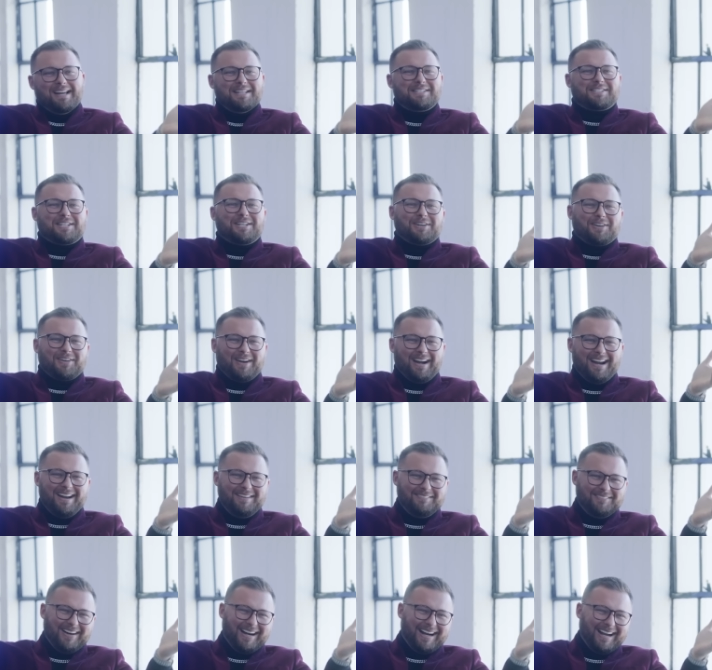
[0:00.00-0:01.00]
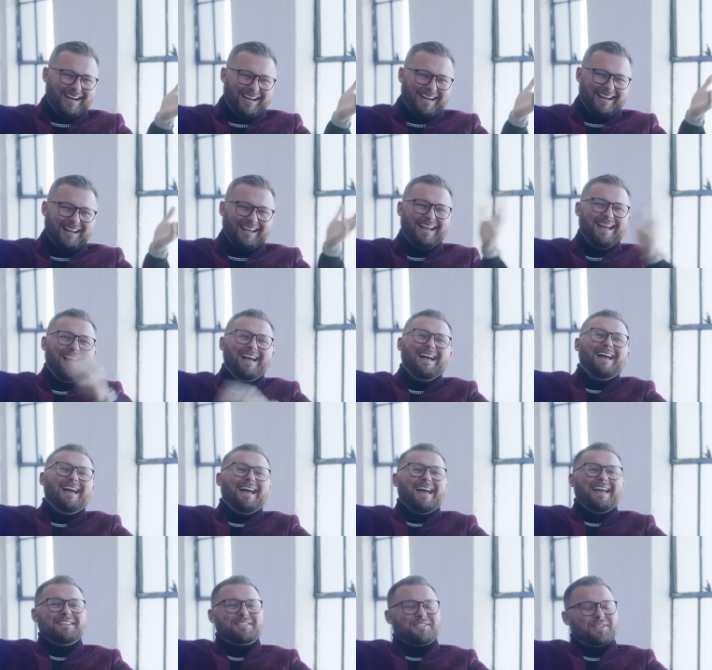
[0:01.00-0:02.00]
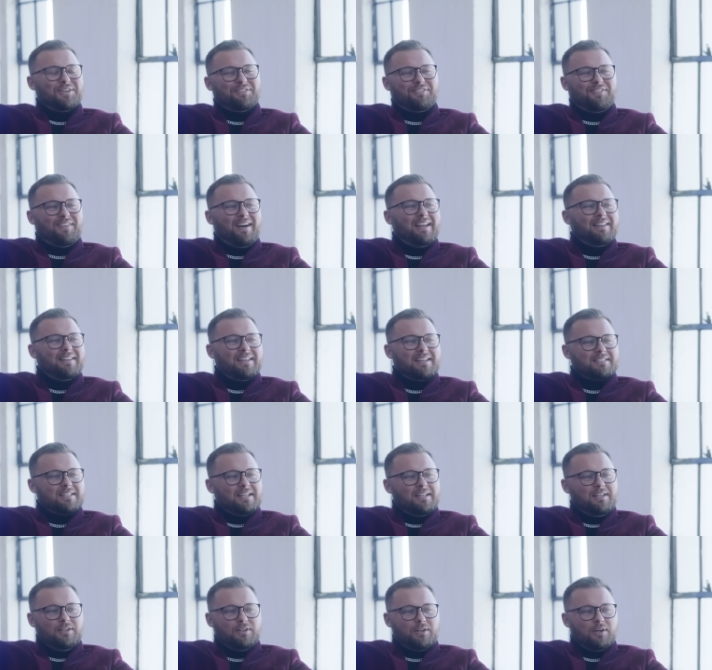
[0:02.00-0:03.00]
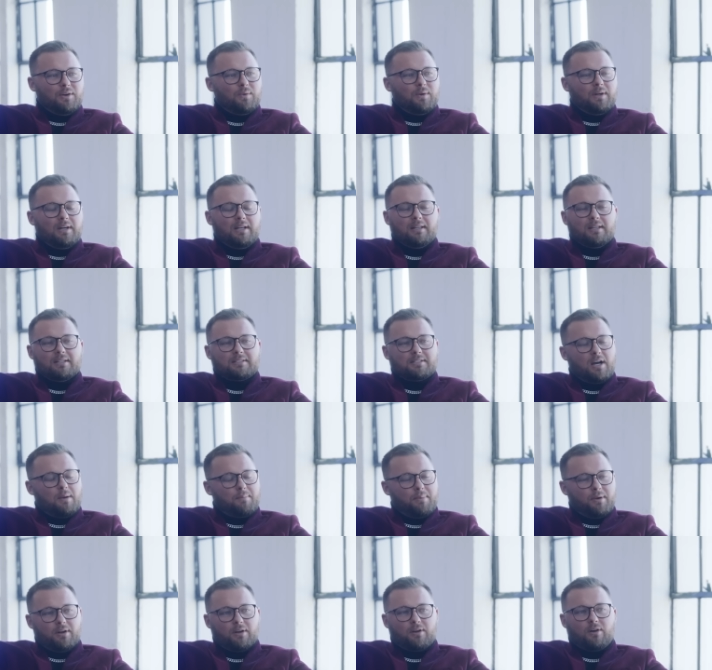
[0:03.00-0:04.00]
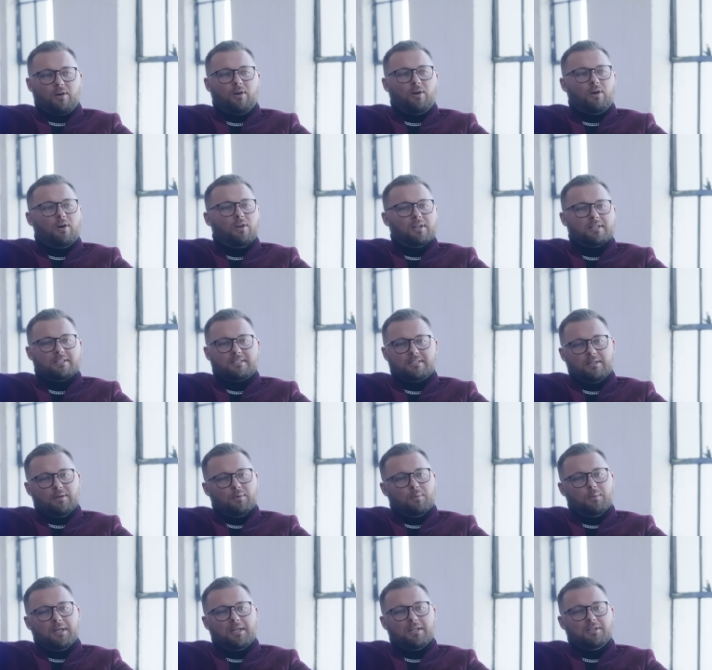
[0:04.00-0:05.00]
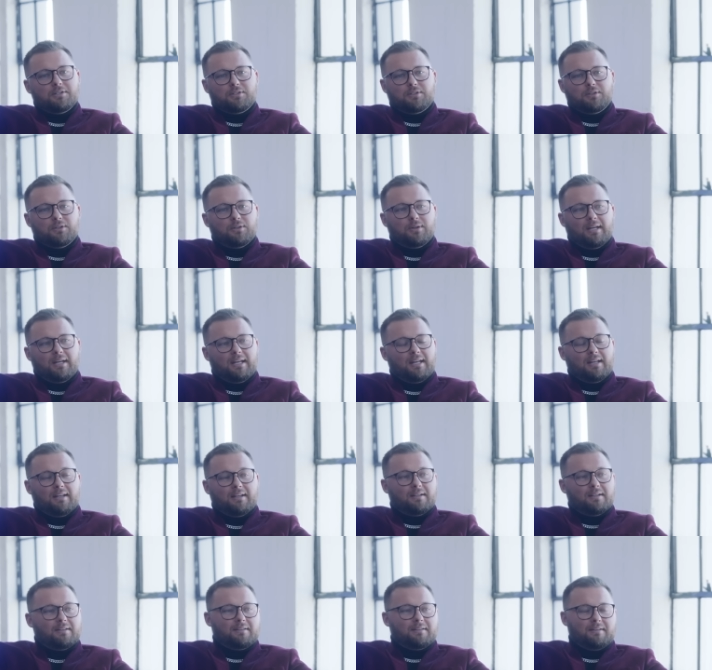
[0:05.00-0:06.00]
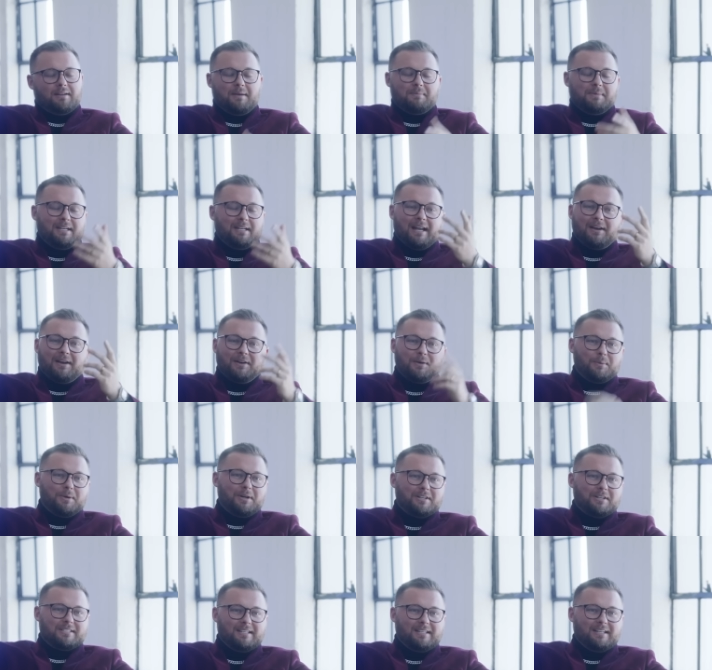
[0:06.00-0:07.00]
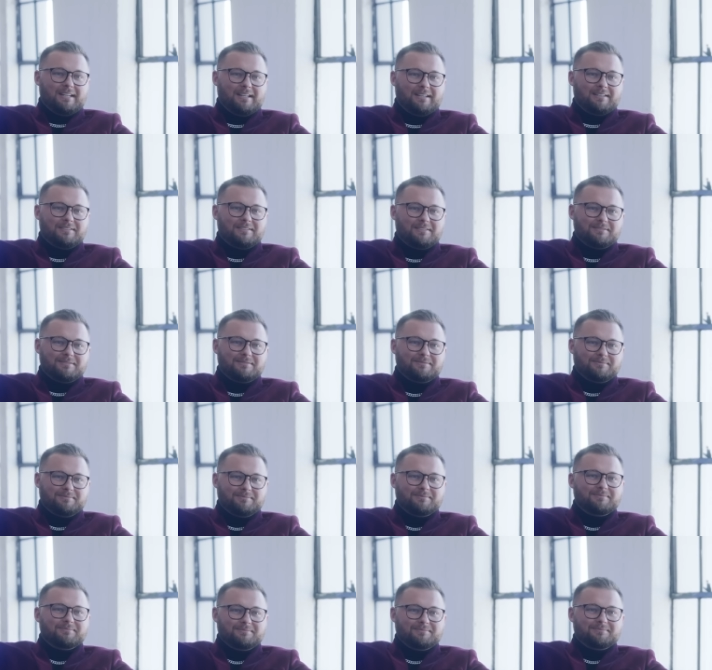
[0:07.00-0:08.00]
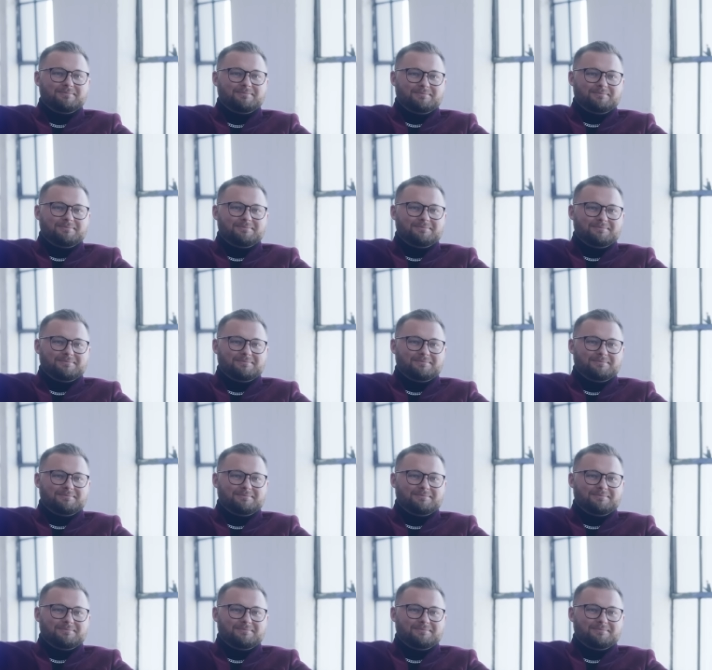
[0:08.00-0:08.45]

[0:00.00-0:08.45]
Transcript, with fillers: Instagram, right? And so finally I was like, you know what? Let's hop on a call. Let's see what we can do. And I mean, now here we are today. So,